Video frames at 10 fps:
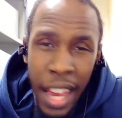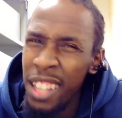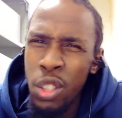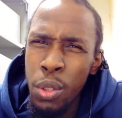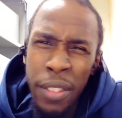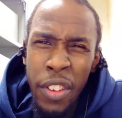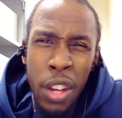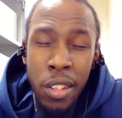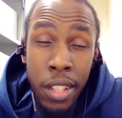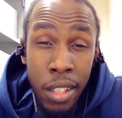and
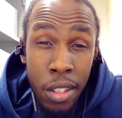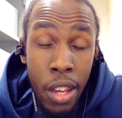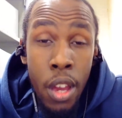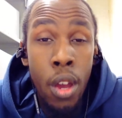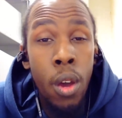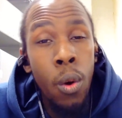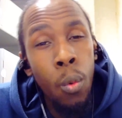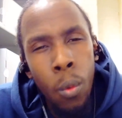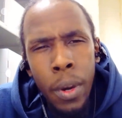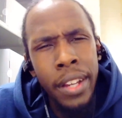universities.
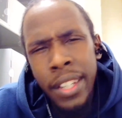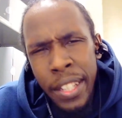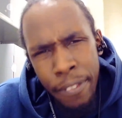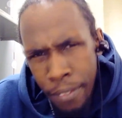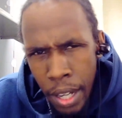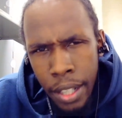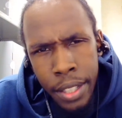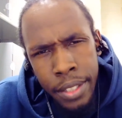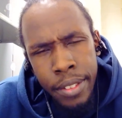What in the fuck?